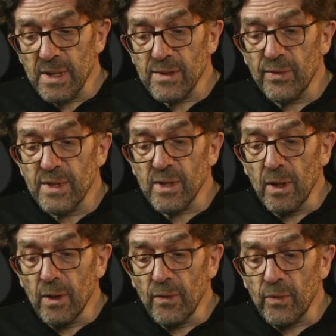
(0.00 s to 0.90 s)
is
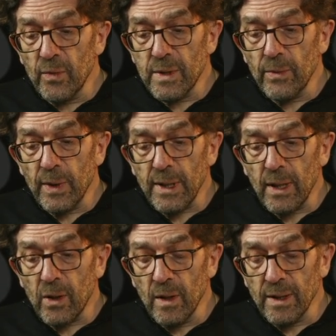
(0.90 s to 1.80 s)
resolved with what
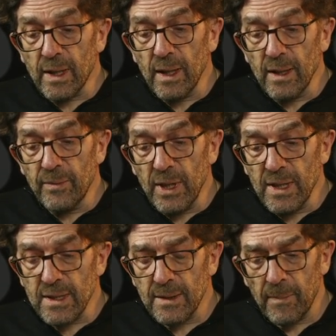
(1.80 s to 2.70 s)
I call the
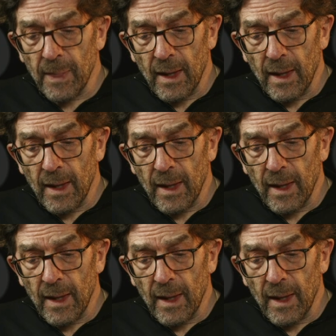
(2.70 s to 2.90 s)
calibration.